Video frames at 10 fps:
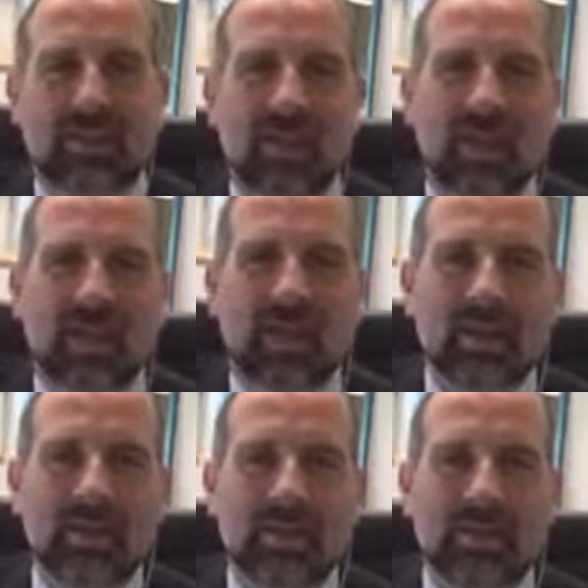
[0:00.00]

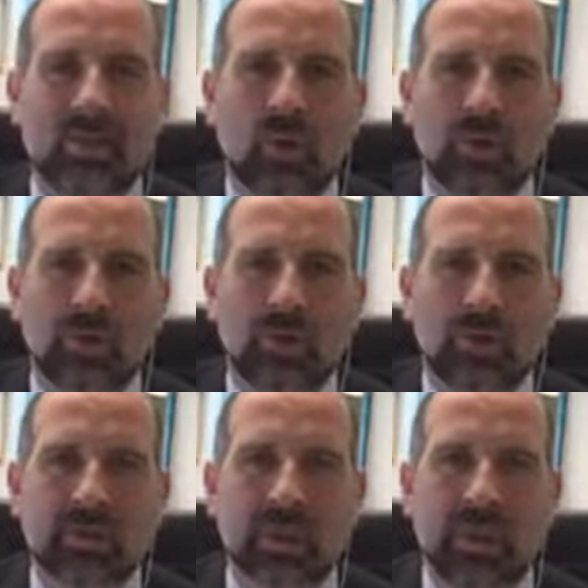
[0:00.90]
And what I'll
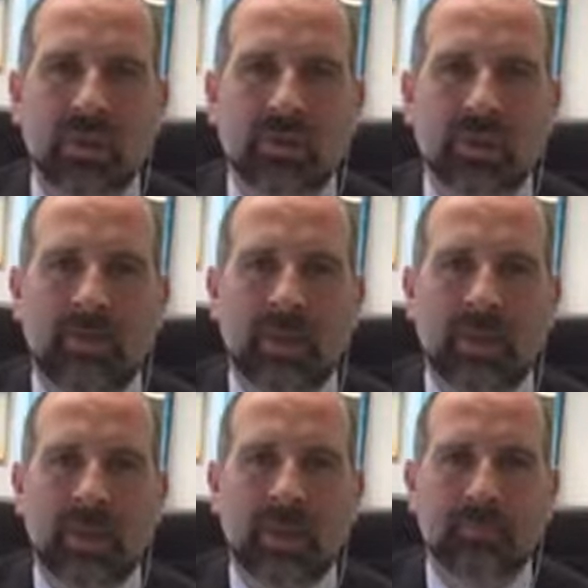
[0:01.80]
do is I'll
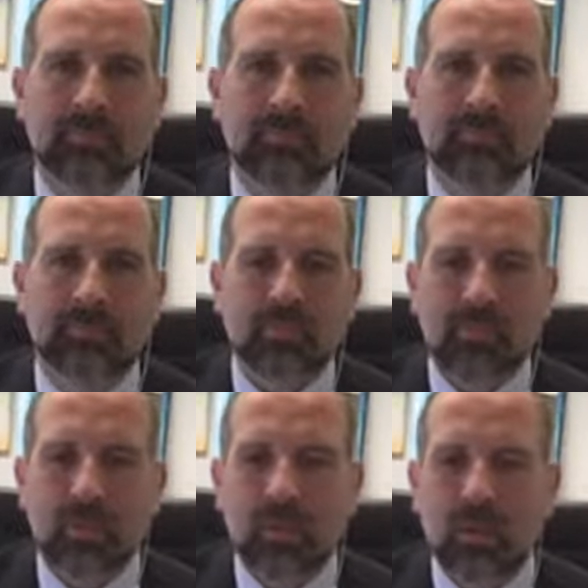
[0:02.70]
maybe
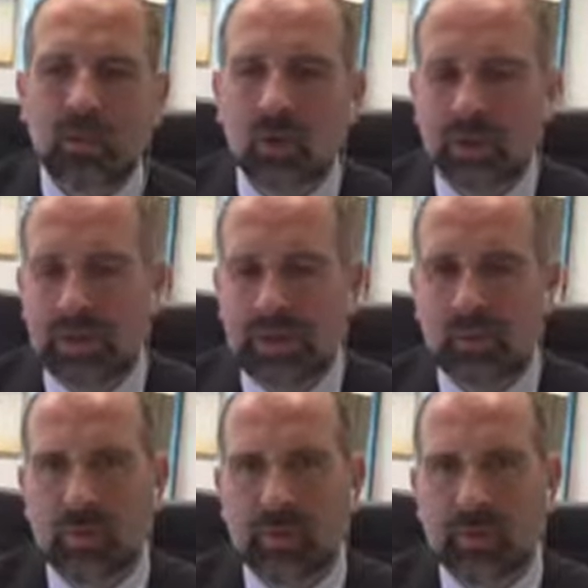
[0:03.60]
look at next
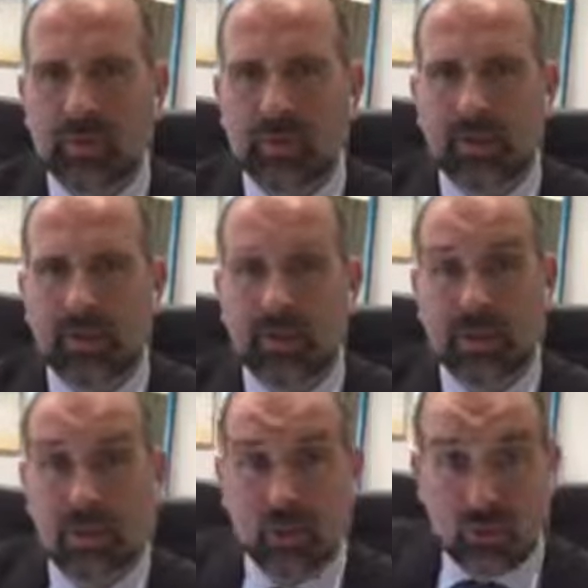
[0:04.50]
week,
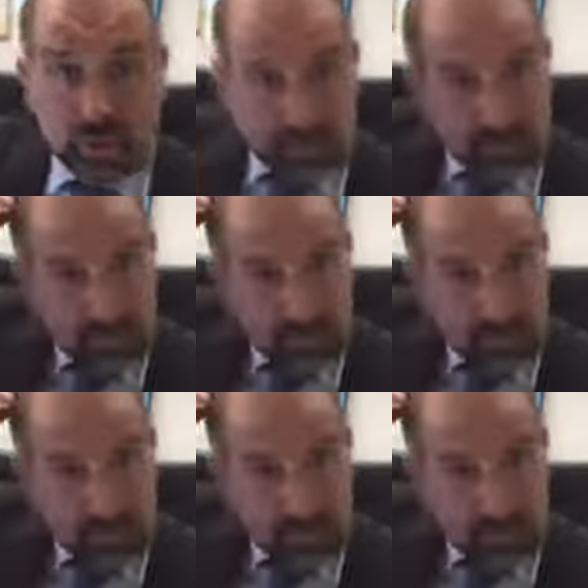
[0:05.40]
Monday, Tuesday.